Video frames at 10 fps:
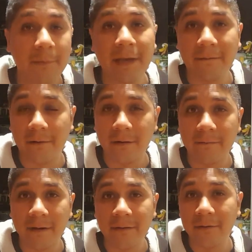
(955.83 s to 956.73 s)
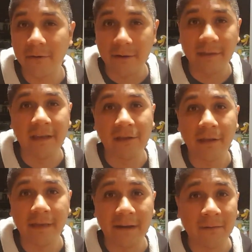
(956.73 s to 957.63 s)
You may have heard of other
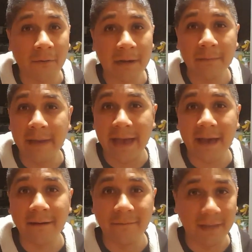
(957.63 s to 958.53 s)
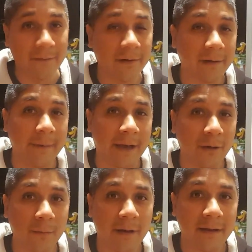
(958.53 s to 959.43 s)
jurisdictions that have already banned flavored tobacco